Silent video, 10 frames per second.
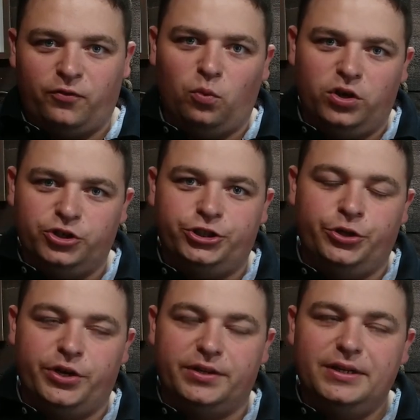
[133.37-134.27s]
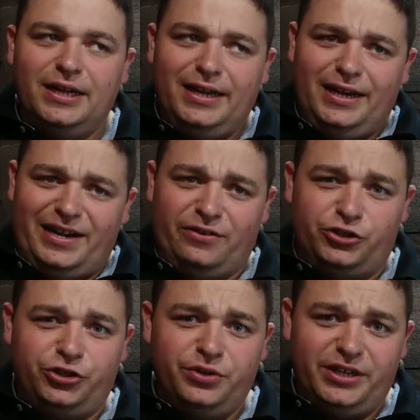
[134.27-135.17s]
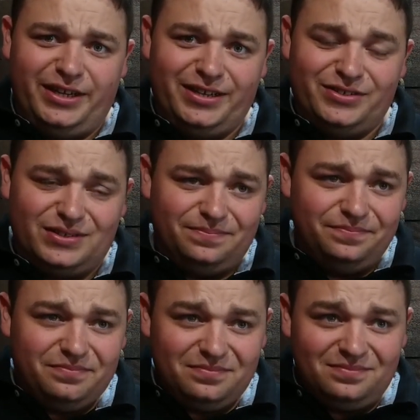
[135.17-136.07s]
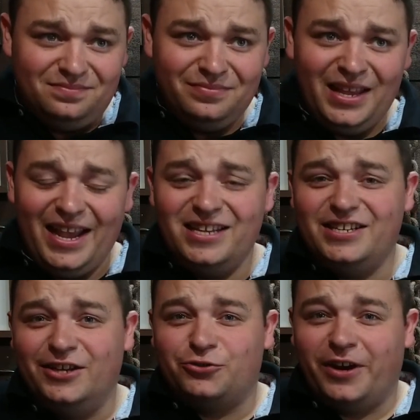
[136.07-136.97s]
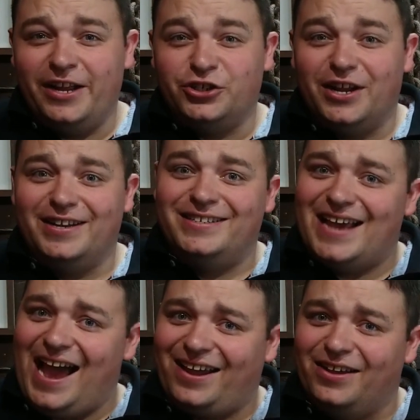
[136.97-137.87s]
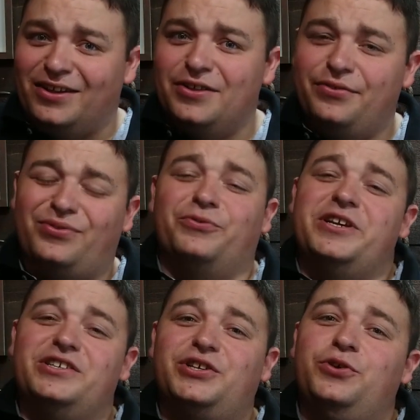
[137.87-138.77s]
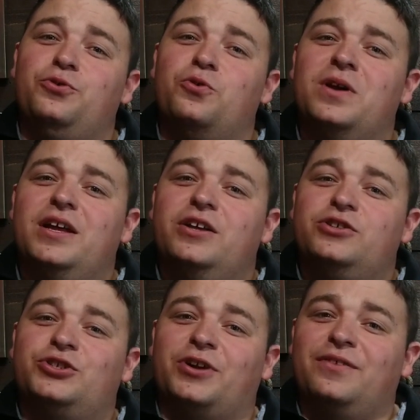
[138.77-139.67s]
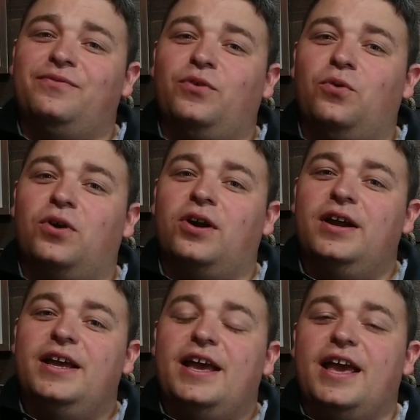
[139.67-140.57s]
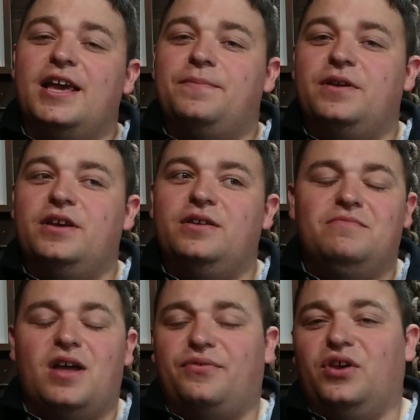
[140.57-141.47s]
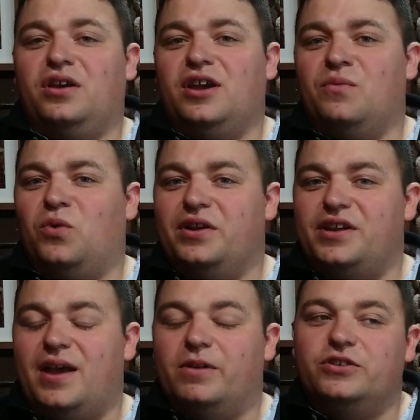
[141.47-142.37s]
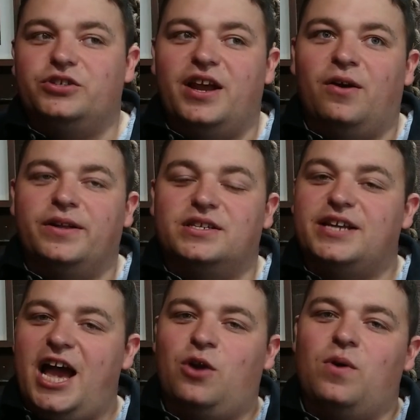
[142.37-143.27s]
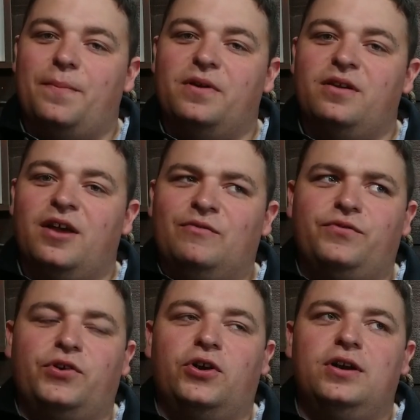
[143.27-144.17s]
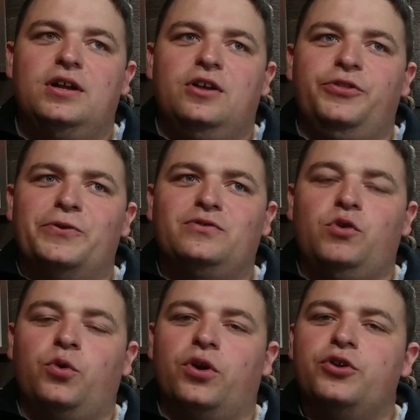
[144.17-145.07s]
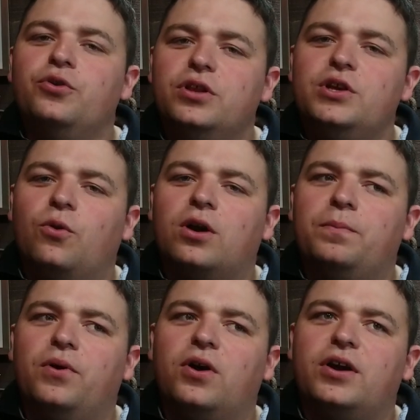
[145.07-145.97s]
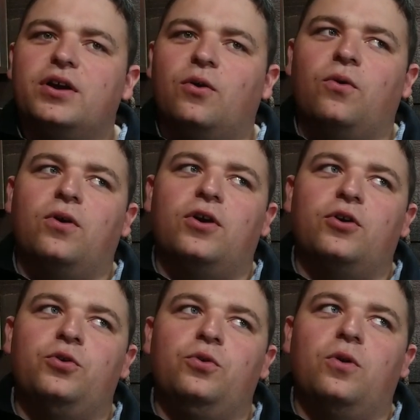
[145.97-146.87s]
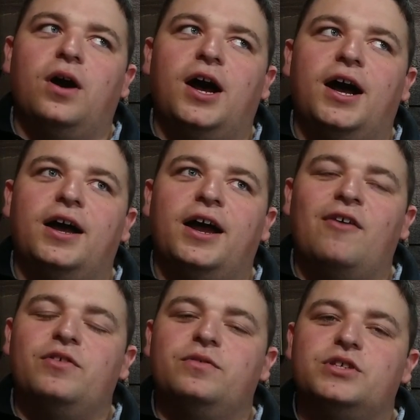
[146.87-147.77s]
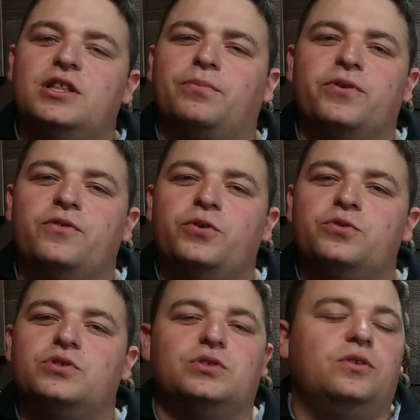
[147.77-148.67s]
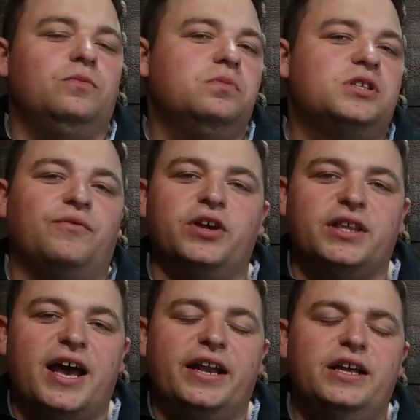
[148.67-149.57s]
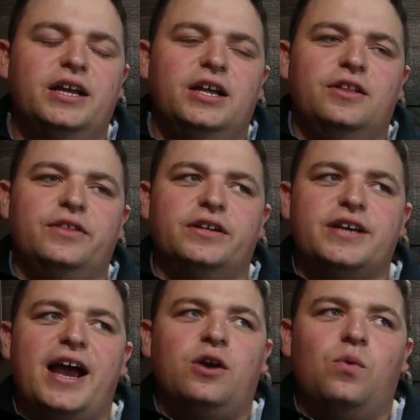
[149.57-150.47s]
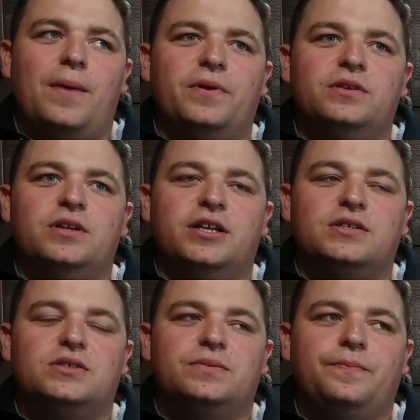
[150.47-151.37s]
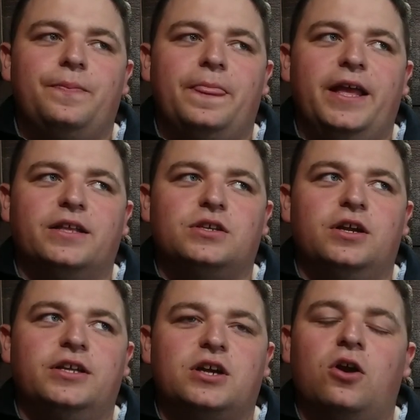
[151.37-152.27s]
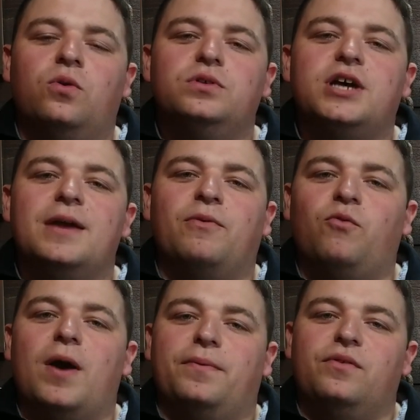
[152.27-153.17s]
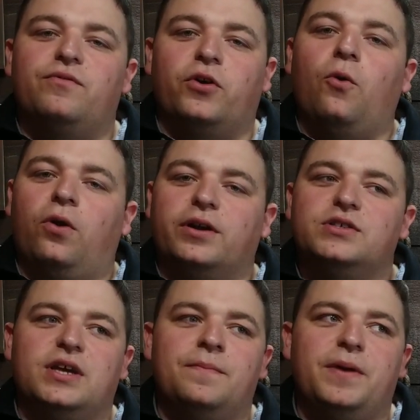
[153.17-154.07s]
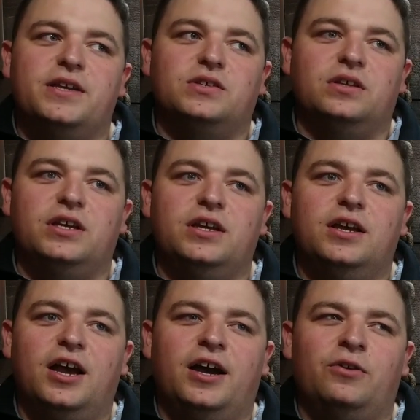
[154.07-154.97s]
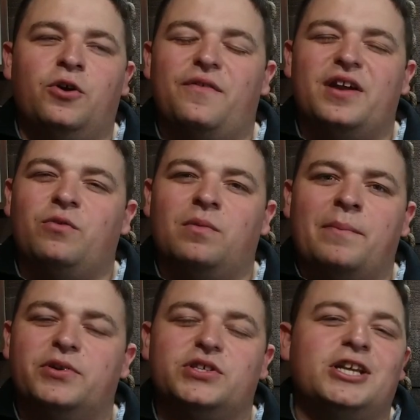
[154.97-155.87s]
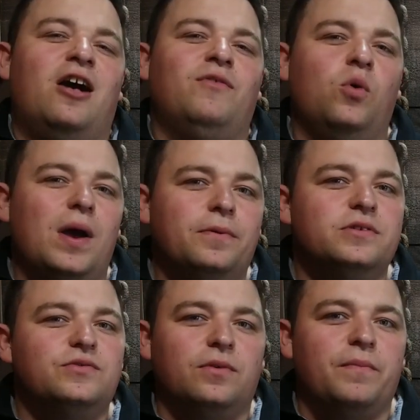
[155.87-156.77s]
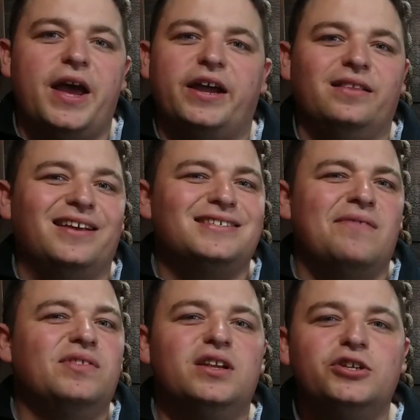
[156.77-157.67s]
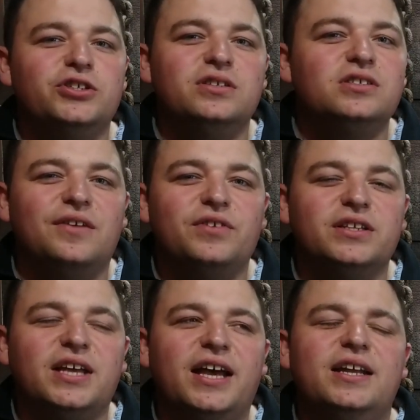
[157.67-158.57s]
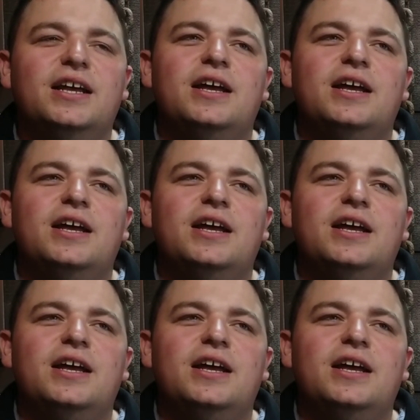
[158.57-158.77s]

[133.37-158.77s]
for 1 shooter. Now the shooter is 18-inch range, DACA 3-2, strength 4, AP nothing, and 1 damage. Now, it's a DACA weapon, and for those of you who are new to the Ork book or who haven't seen the previews, stuff like that, the DACA weapon, it's our own type of weapon for orcs. And basically, I don't know if anyone remembers salvo weapons from back in like 7th edition, stuff like that,